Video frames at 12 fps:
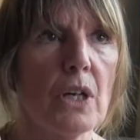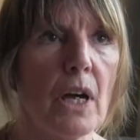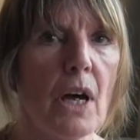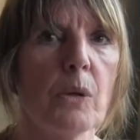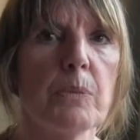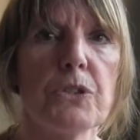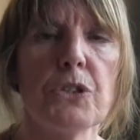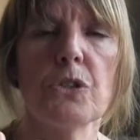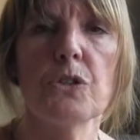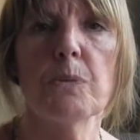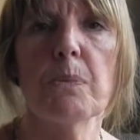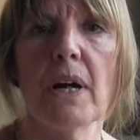to help
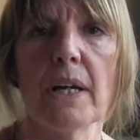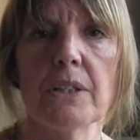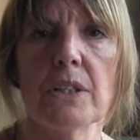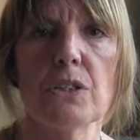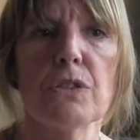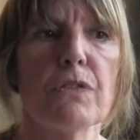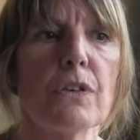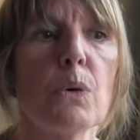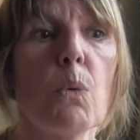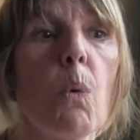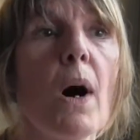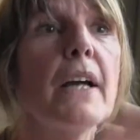students practice for
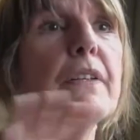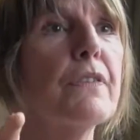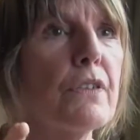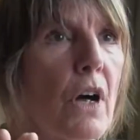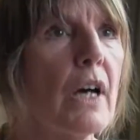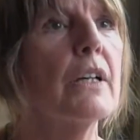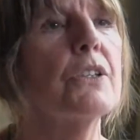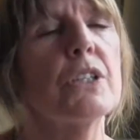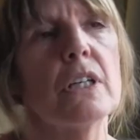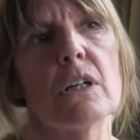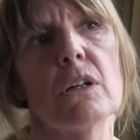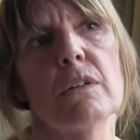a wide
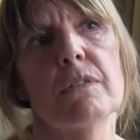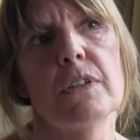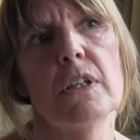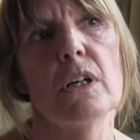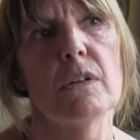variety of,